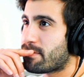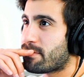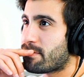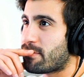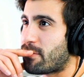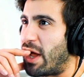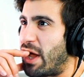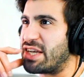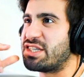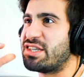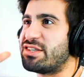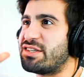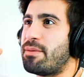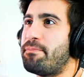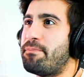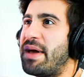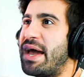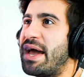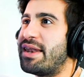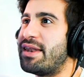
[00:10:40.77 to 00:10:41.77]
Actually, it's a
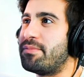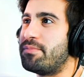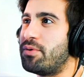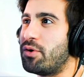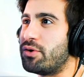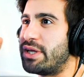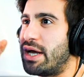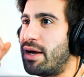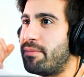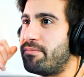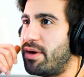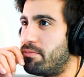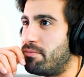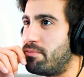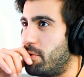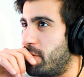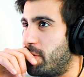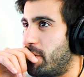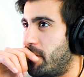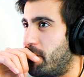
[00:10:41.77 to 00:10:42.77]
bend pull down, bend
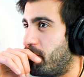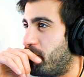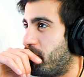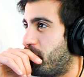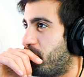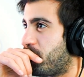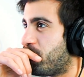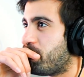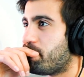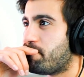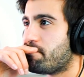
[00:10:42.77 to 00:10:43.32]
pull down.